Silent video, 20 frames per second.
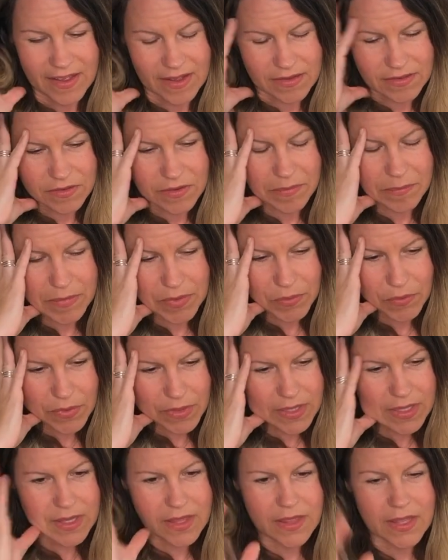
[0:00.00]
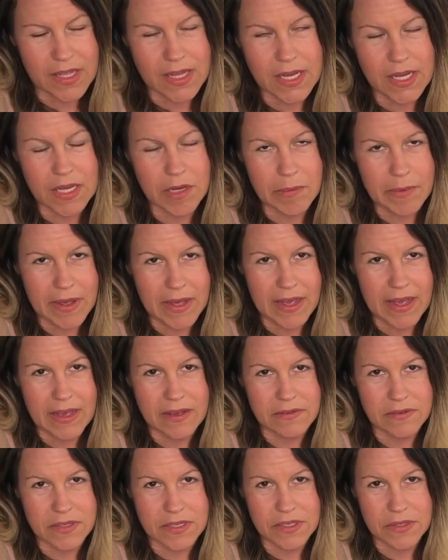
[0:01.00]
So I've been really thinking about
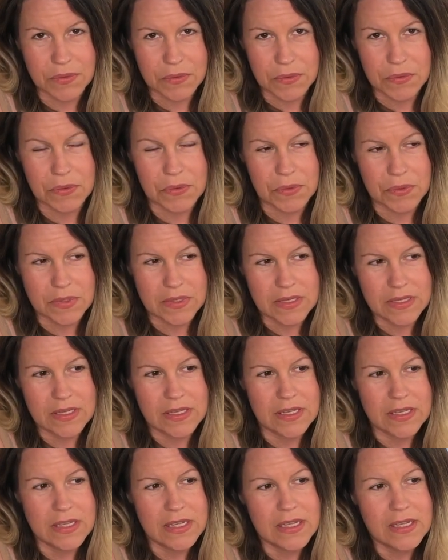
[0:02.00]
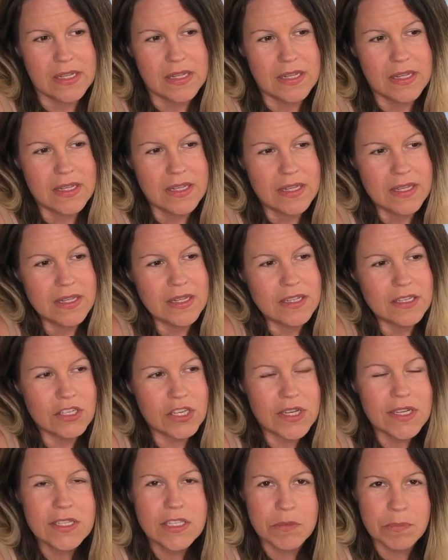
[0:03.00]
how to
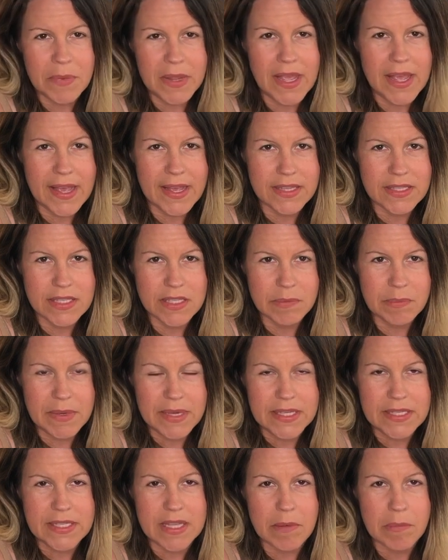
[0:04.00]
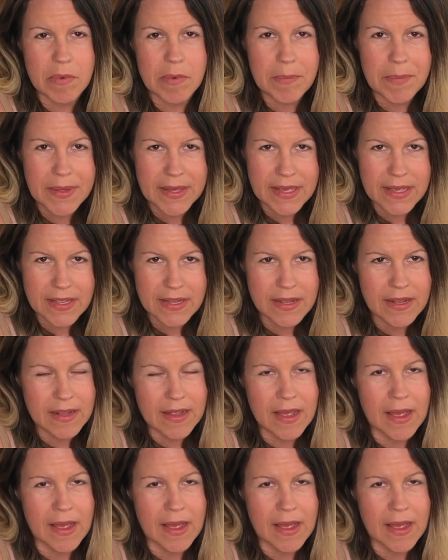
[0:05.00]
change my headspace up a bit,